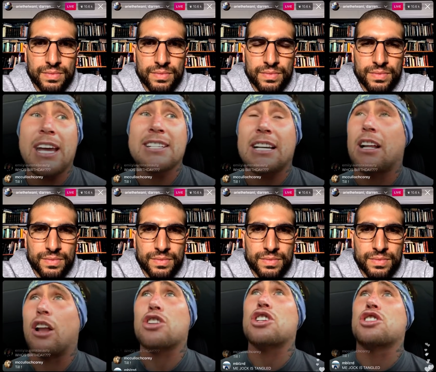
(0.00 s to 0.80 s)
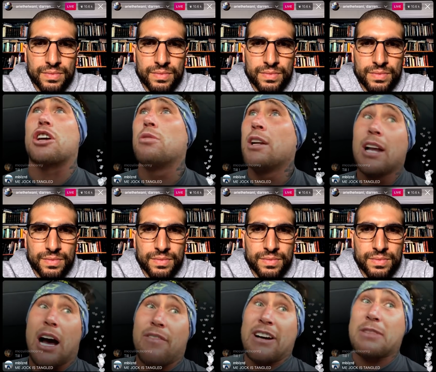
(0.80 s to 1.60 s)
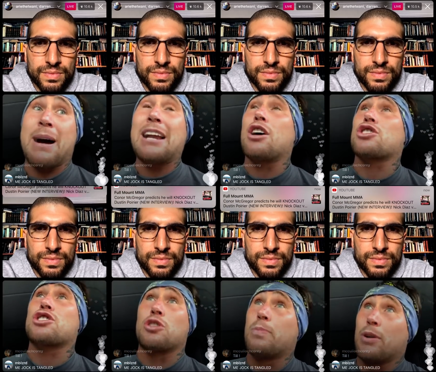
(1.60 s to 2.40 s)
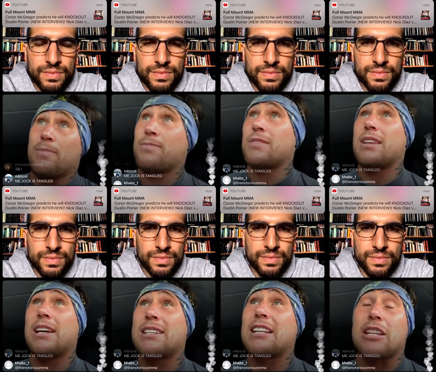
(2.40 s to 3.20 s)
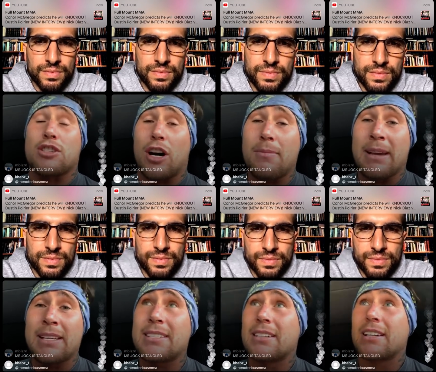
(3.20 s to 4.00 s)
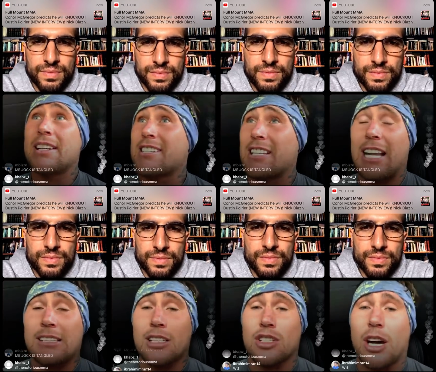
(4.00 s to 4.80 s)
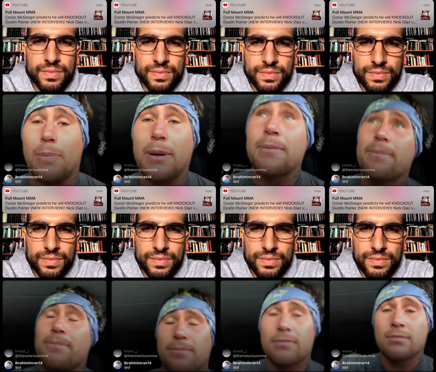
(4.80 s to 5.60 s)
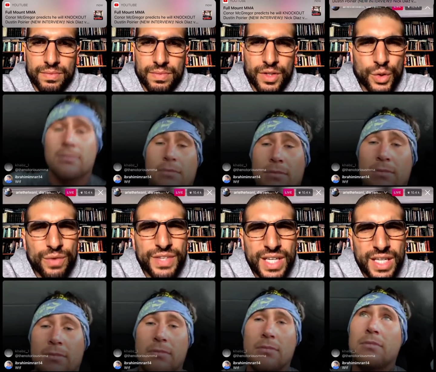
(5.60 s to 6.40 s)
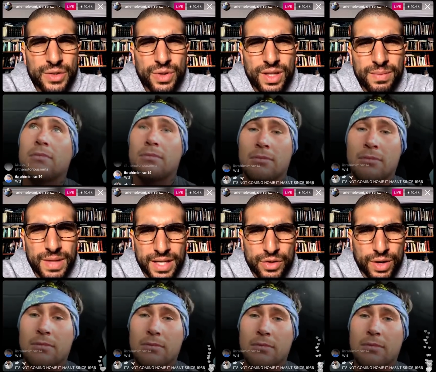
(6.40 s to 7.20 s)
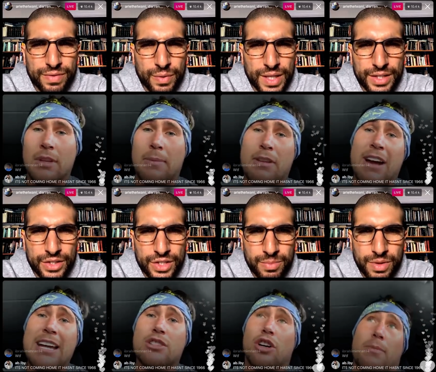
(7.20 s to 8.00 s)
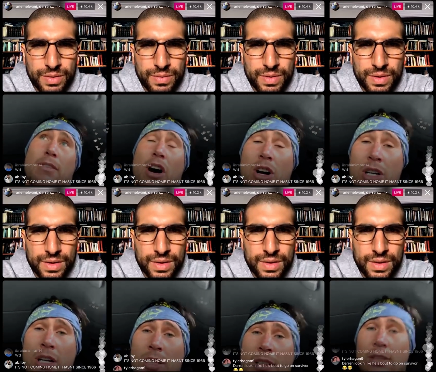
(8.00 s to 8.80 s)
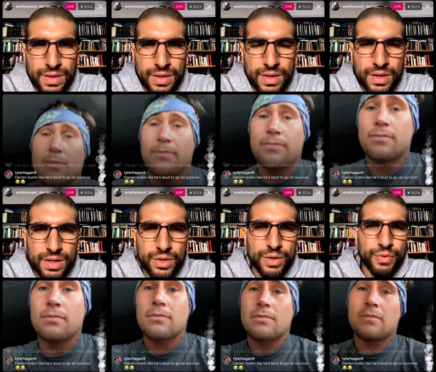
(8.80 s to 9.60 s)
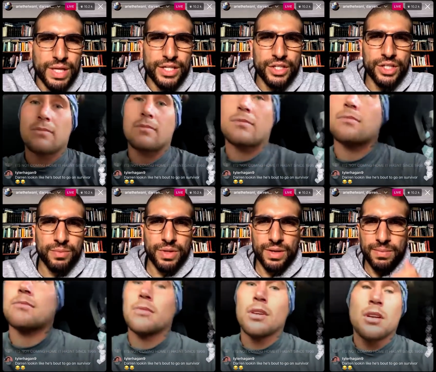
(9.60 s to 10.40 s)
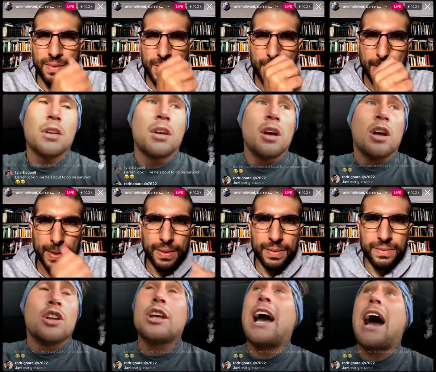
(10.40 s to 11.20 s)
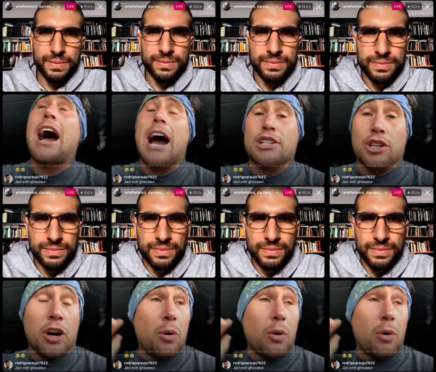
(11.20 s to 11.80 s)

Speaker 1: he's had a loss or two. I've had my loss or two, but he's at the top, mate. He's still at the top.
Speaker 2: You have dealings with him? Like, do you have a I'm relationship with him? You have relationship with him?
Speaker 1: Yeah, I, do you know